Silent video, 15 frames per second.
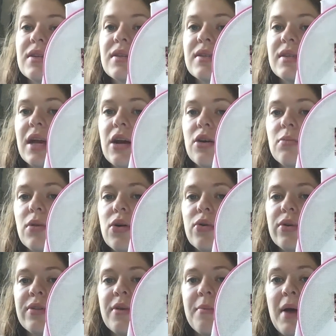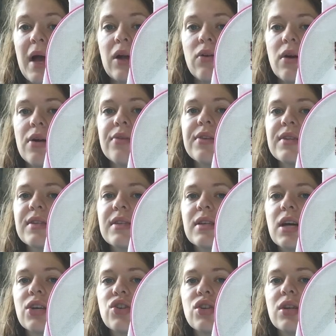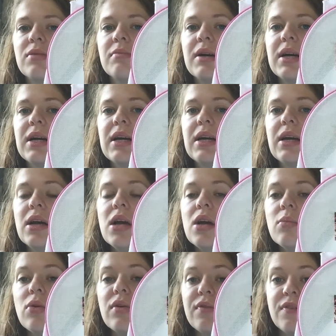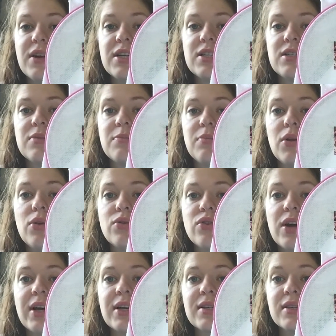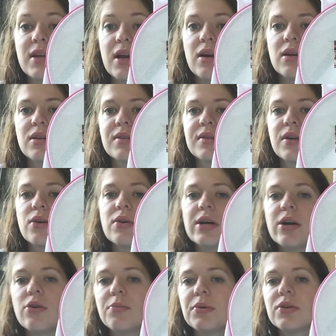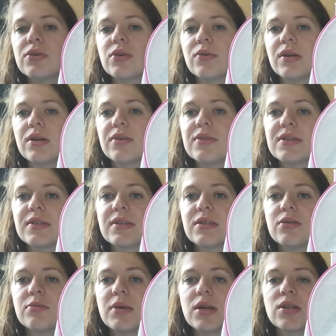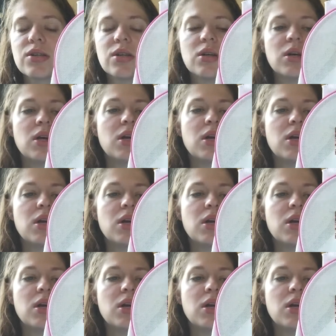this hair blower in the background. This is actually my boyfriend blow drying his hair, so I hope you don't hear this too much.